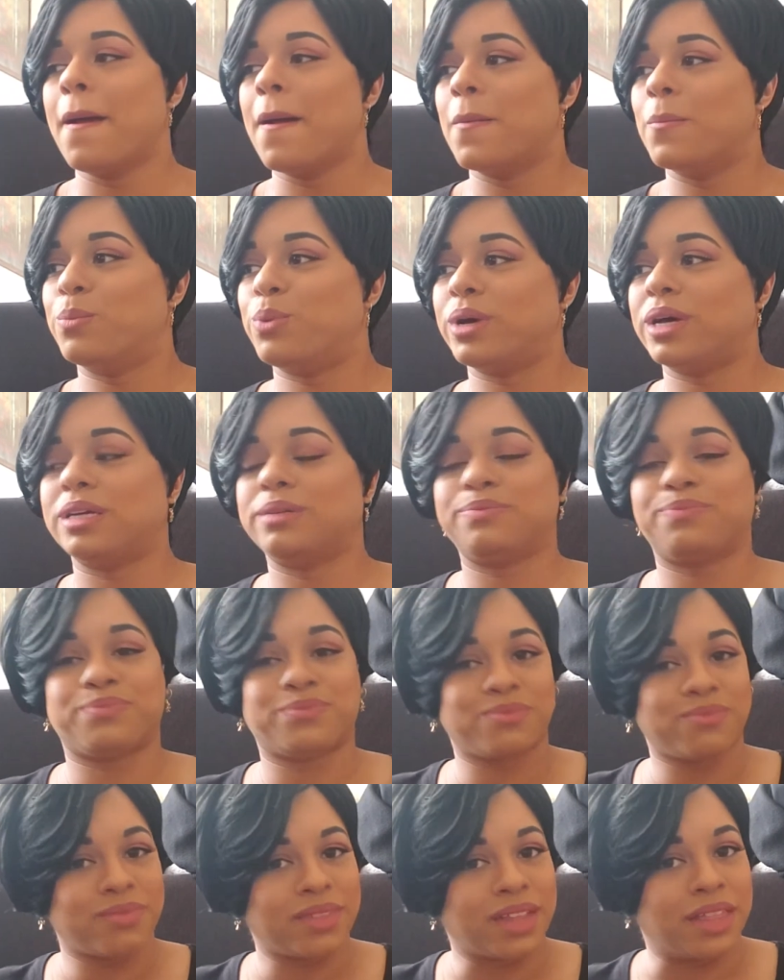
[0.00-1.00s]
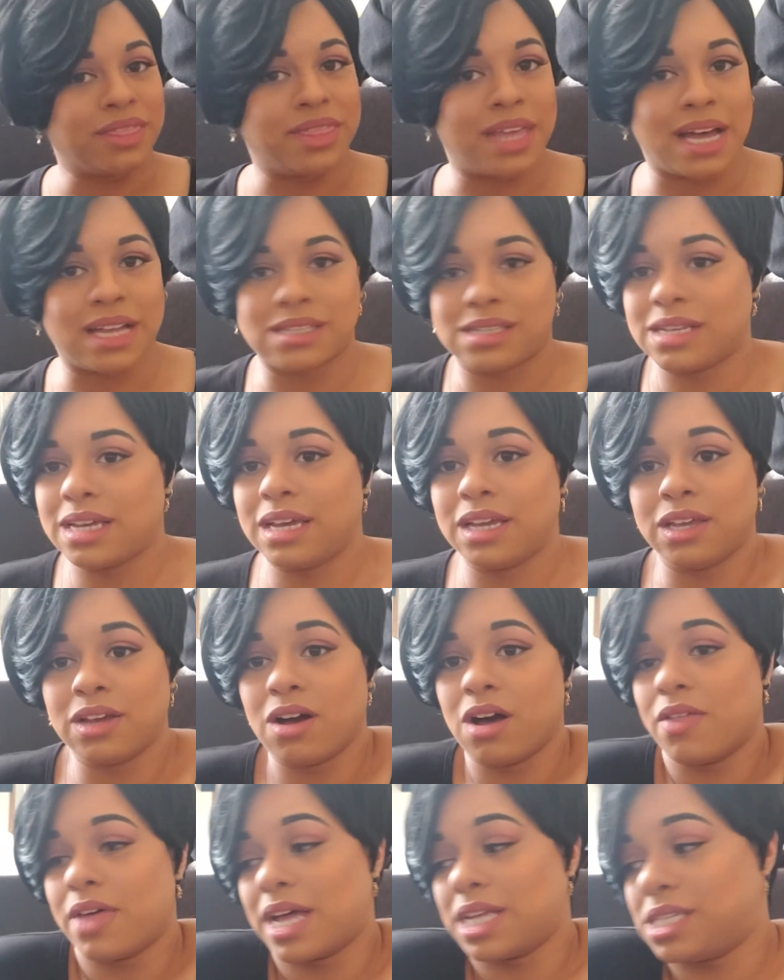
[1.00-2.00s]
But that's it,
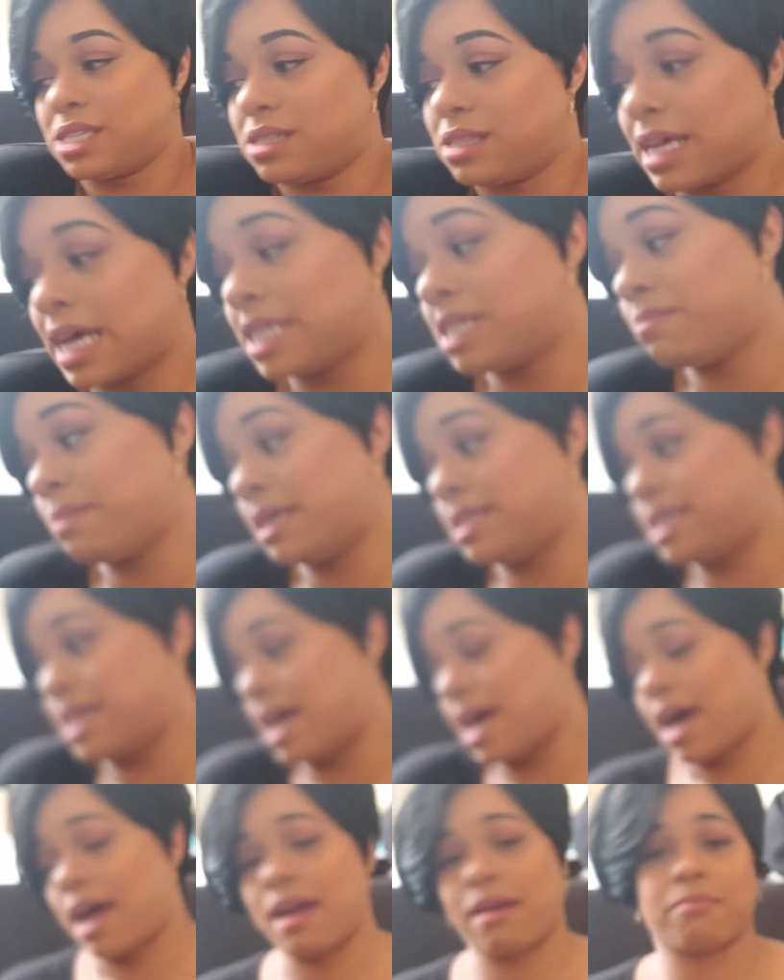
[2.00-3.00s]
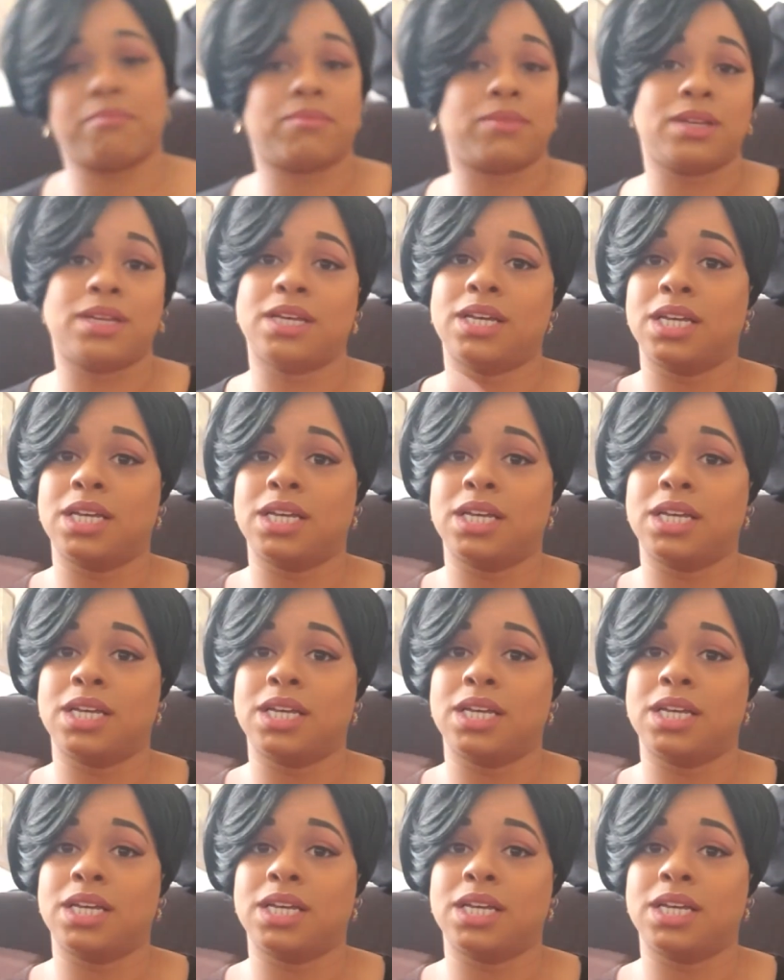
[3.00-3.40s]
y'all. That's my time.